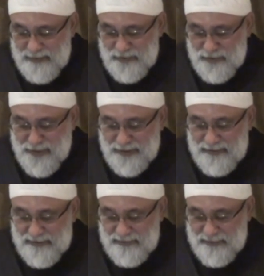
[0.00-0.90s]
tonight,
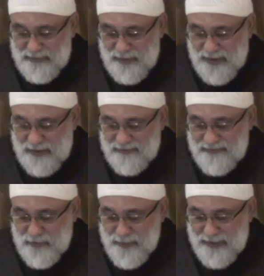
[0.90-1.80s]
the dua of
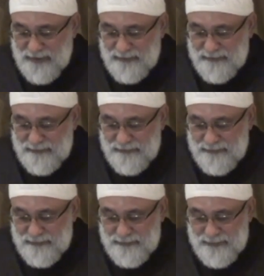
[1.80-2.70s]
Khomeini.
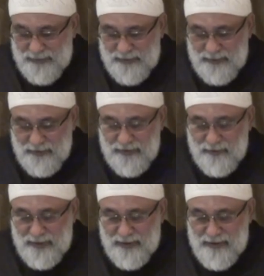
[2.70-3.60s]
Look at the
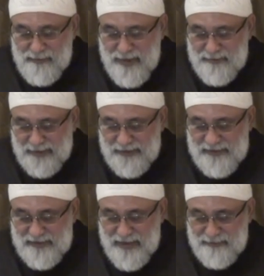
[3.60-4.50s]
way Imam alayhi
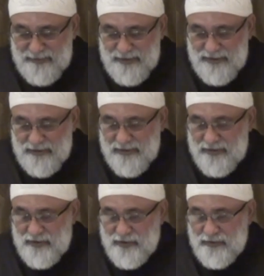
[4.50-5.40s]
salam teaches
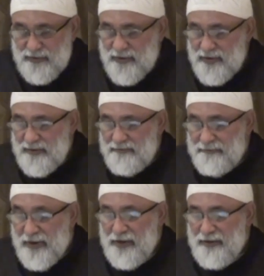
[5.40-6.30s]
us to
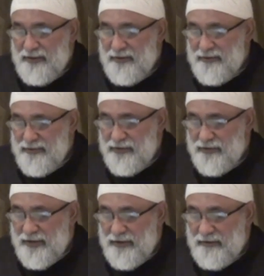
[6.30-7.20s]
bond to
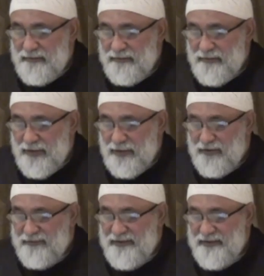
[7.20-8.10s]
God. And
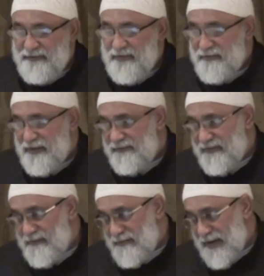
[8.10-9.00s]
obviously, if
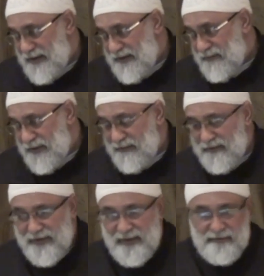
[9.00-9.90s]
Imam Ali ibn
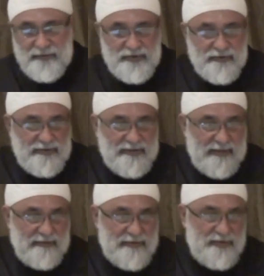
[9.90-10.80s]
Abi Talib used to
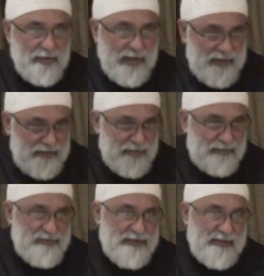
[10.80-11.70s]
recite this dua,
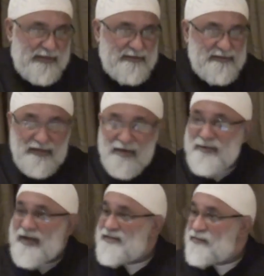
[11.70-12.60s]
Imam Hussein alayhi salam,
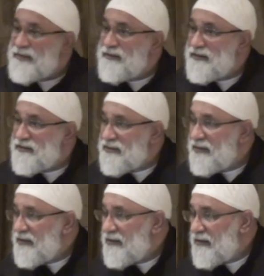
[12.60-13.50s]
as witnessed
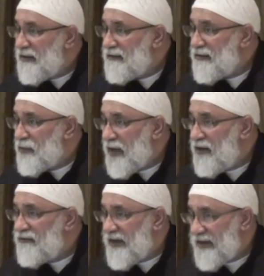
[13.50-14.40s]
in the dua
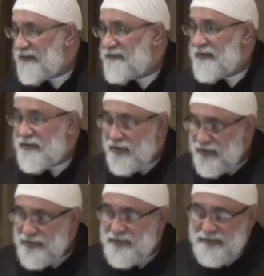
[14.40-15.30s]
of Arafah,
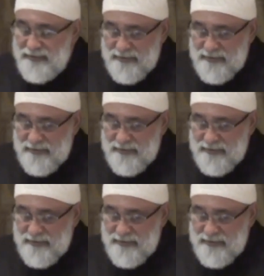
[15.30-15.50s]
also